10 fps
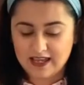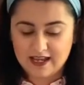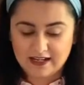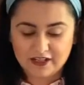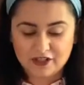
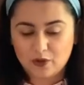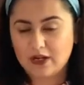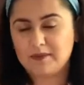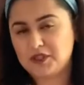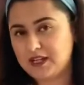Now the dough
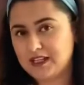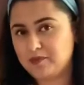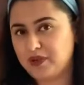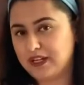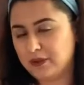comes together
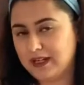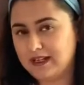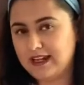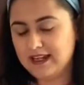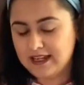pretty quickly,
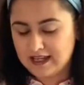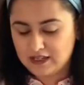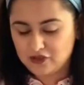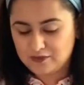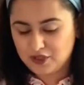
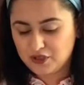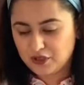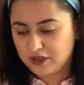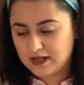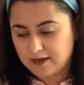so I'm just going
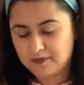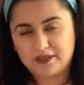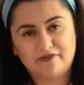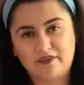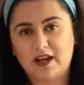to dump the
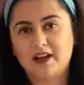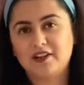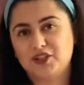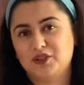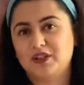flour,
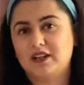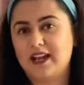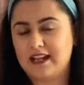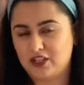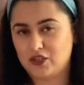sugar
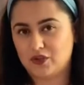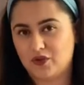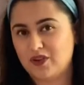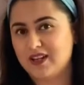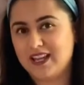and
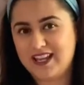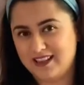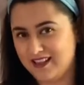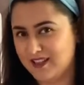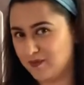salt in
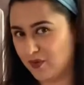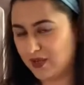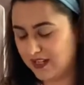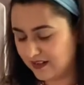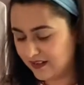this bowl
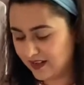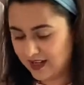here.